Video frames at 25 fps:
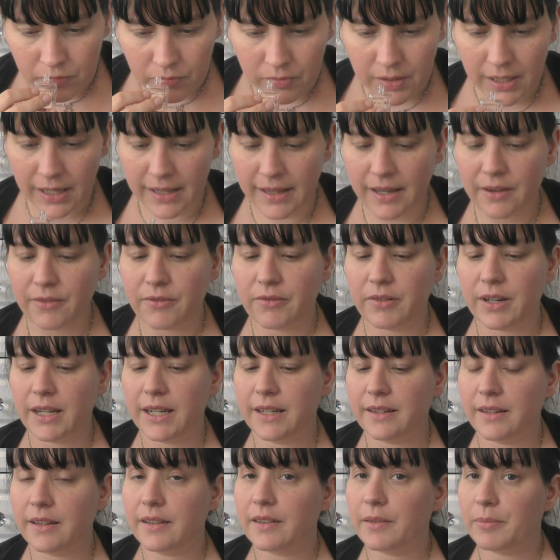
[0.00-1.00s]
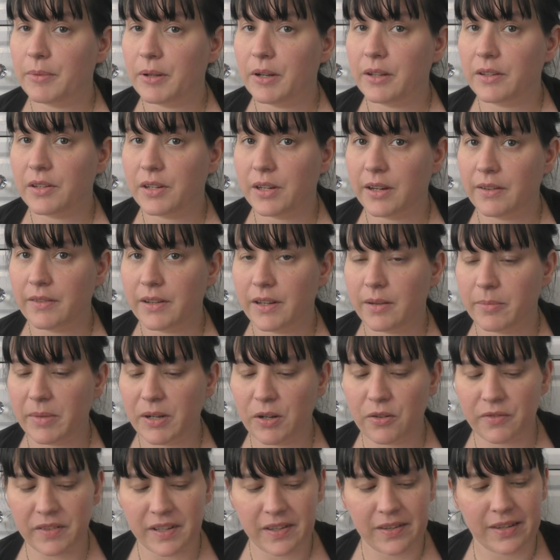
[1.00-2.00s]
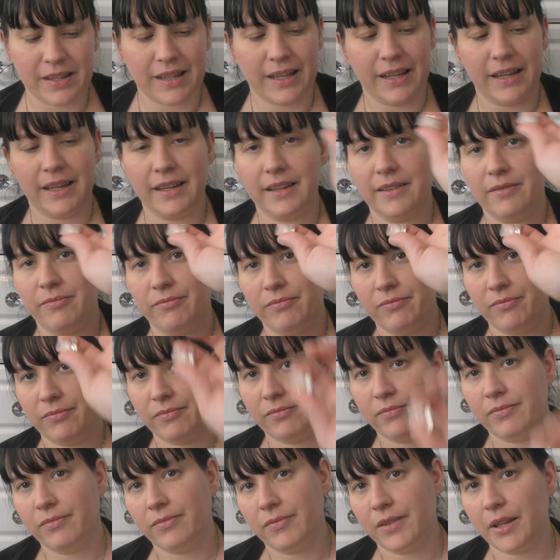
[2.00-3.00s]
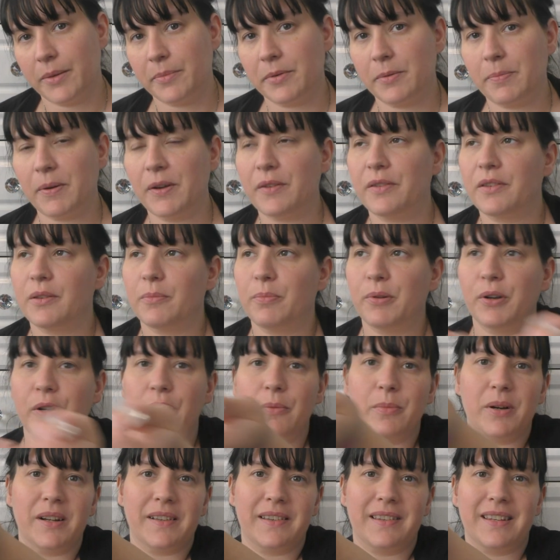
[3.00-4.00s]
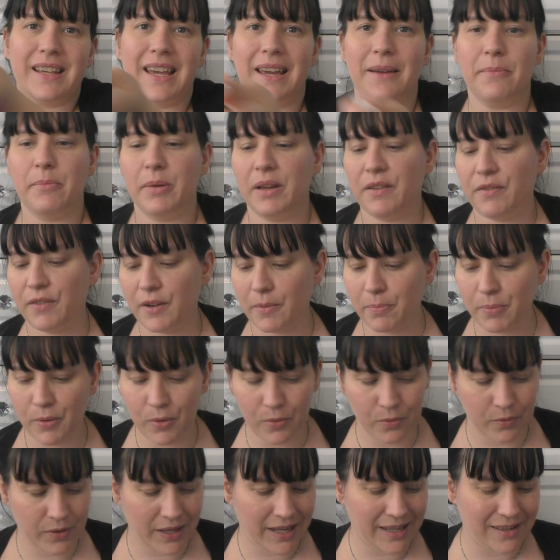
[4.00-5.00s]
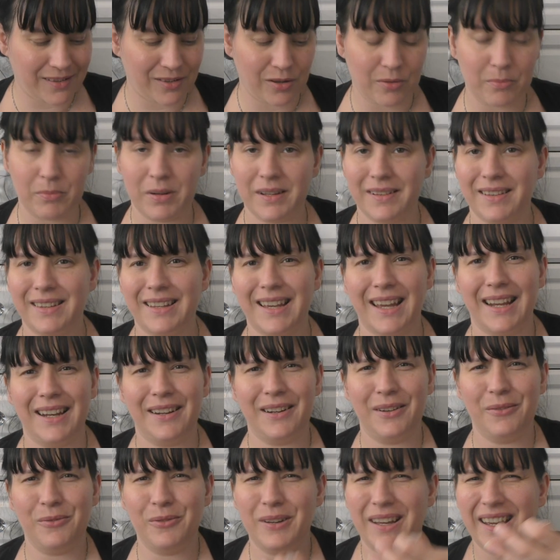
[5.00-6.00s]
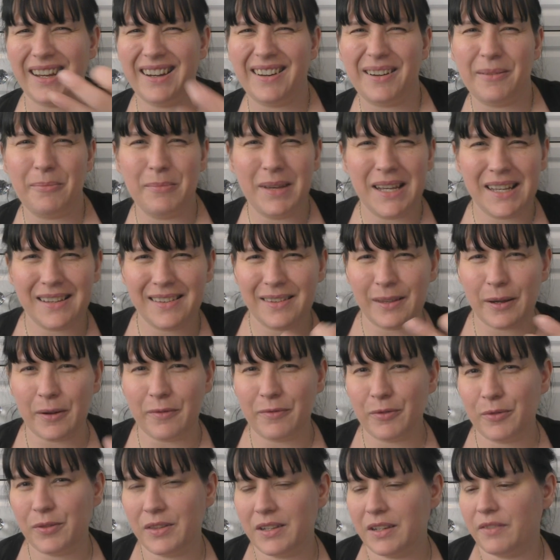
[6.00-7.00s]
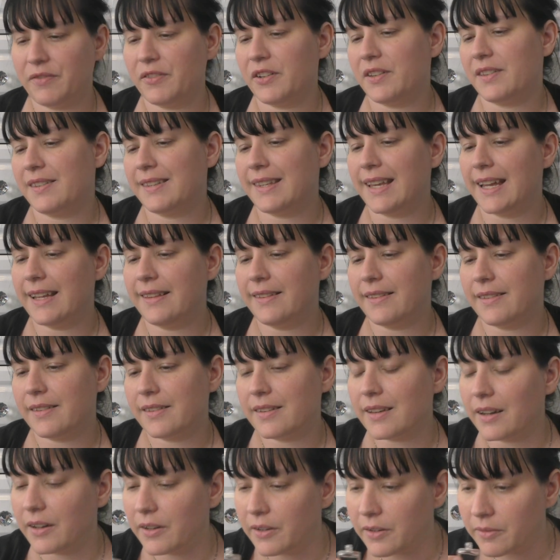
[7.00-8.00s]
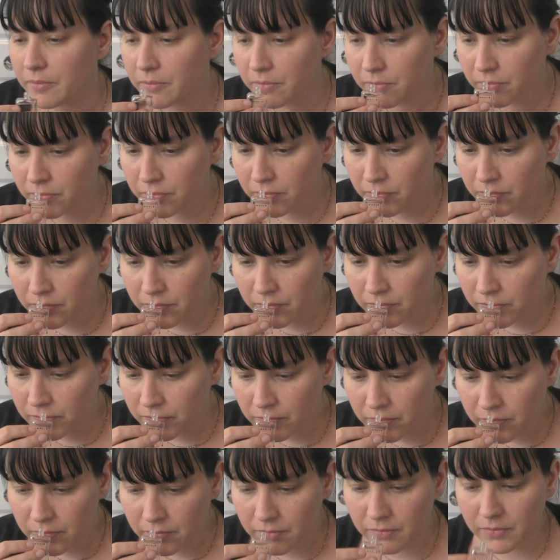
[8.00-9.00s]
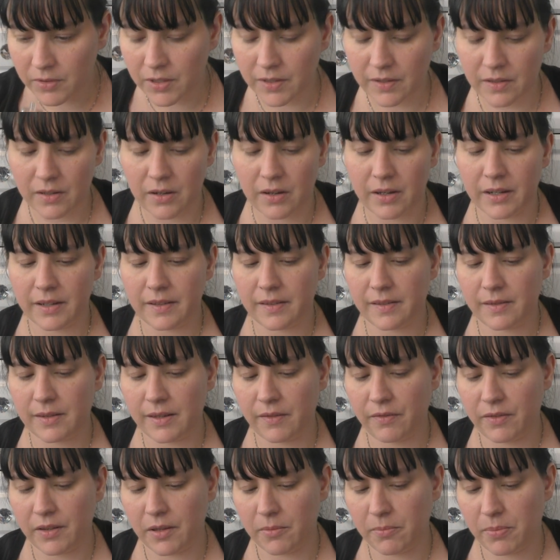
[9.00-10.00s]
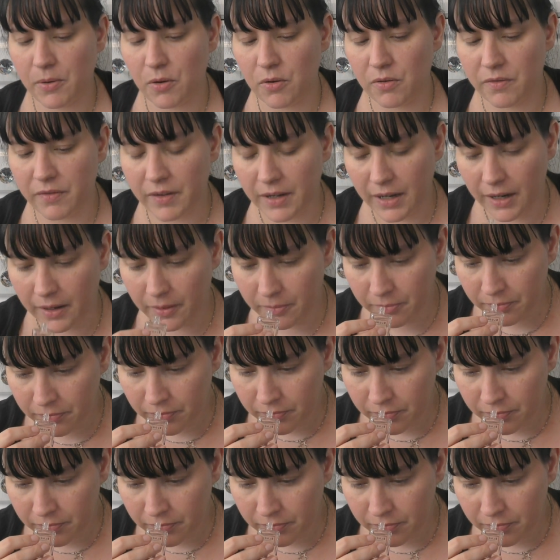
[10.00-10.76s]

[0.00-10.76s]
Yeah, that really does smell like cherry. I mean, obviously, I'm supposed to put it on my skin, but if I put all these on my skin, it'll all get like mixed up, all the different scents. So I'm just kind of sniffing the bottle for now.